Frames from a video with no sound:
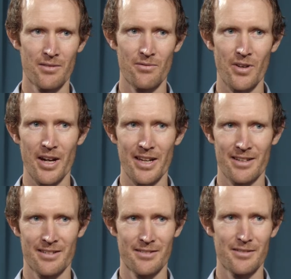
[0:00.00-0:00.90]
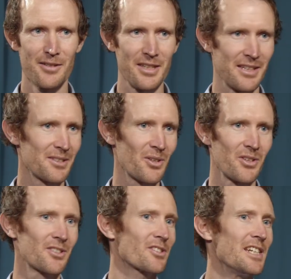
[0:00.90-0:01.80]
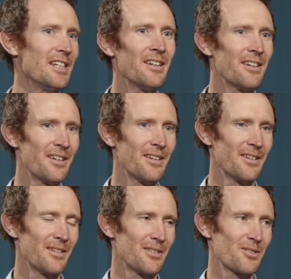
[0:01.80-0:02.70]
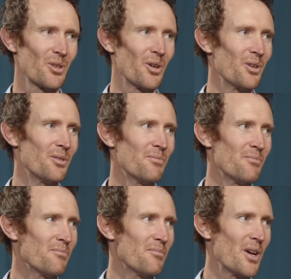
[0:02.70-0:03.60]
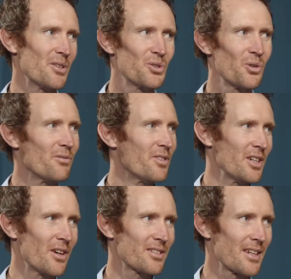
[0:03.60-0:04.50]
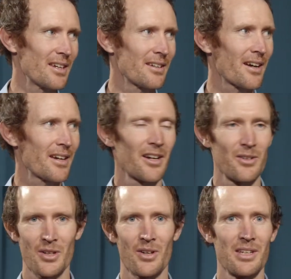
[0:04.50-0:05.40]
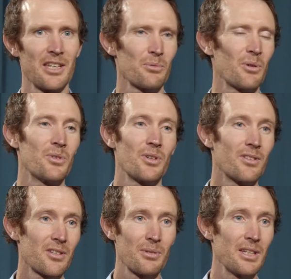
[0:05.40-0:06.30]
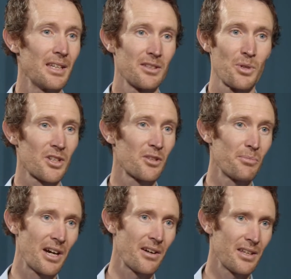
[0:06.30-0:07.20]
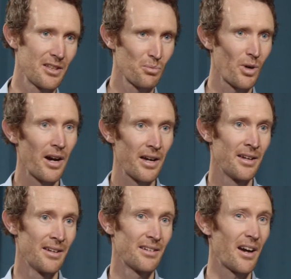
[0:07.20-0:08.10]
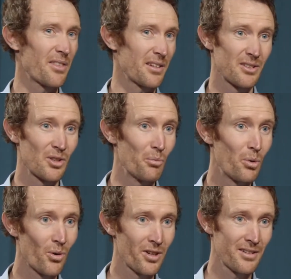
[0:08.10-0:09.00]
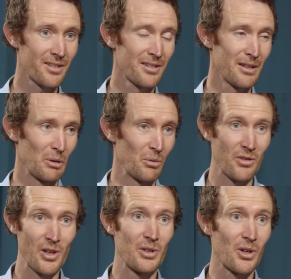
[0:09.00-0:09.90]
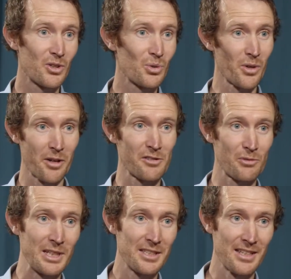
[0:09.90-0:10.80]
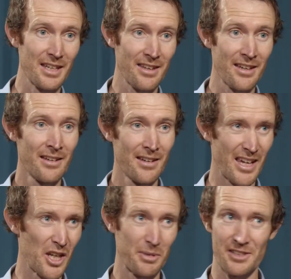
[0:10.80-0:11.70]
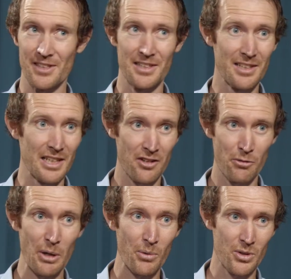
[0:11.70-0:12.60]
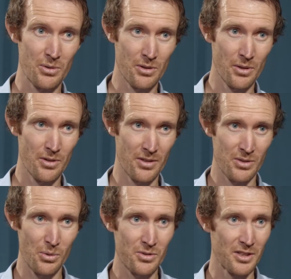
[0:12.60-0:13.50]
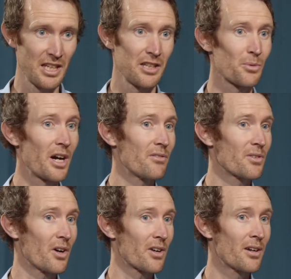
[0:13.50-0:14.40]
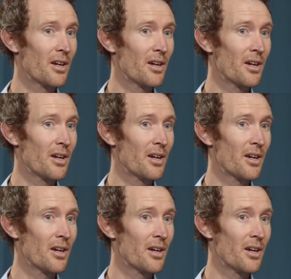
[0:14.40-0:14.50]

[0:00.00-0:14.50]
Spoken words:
via text on the screen. So a short video saying, hi, how are you going? Here's what we're doing this week. Here's what it's about. Here's why I think it's so important. We've only got a short number of weeks together. I had to be really selective about what to include in this course, and here's why I've got